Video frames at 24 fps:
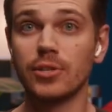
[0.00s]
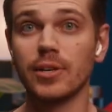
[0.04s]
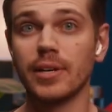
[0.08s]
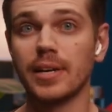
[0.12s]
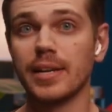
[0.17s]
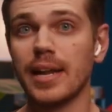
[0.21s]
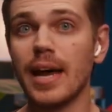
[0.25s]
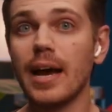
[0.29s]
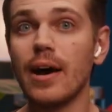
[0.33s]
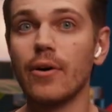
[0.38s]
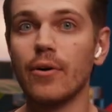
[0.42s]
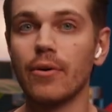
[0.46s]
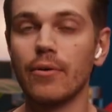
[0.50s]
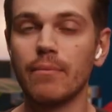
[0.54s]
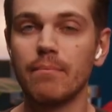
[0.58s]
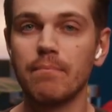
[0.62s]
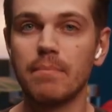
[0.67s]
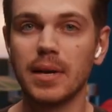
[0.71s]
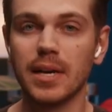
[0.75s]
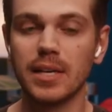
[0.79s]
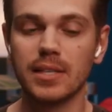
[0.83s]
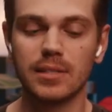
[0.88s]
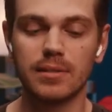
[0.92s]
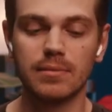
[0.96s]
took it out
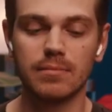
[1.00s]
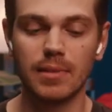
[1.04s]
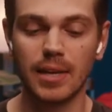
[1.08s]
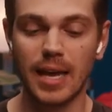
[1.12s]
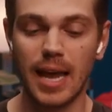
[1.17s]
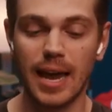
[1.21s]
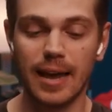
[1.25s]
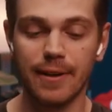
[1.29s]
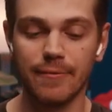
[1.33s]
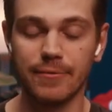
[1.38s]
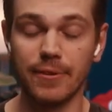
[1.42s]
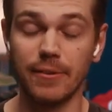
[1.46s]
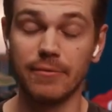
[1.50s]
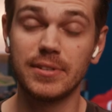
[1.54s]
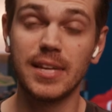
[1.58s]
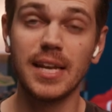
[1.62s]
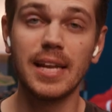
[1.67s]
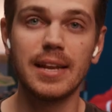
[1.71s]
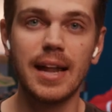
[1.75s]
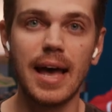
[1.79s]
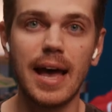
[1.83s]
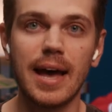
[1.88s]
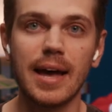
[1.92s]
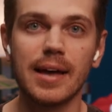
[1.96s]
because the GAN
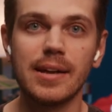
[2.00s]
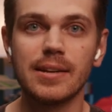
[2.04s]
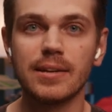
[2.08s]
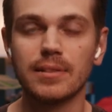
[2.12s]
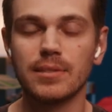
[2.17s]
15 had,